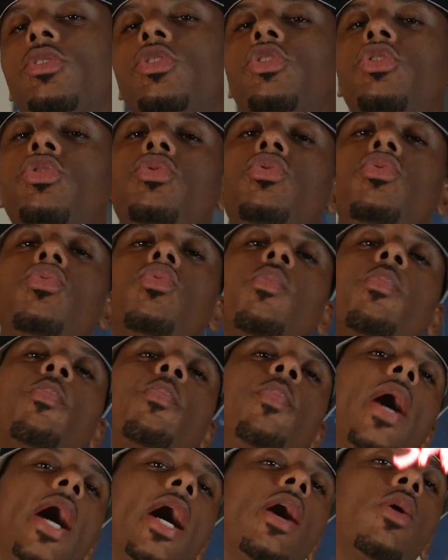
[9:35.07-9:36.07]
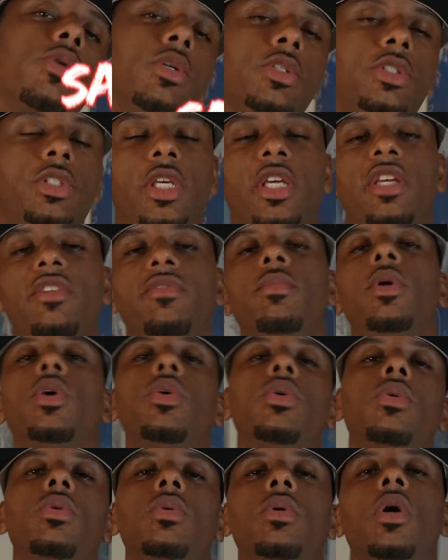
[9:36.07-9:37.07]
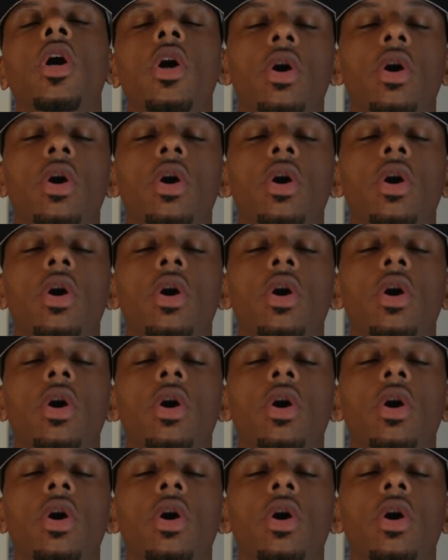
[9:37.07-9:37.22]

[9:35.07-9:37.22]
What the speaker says: to power save mode.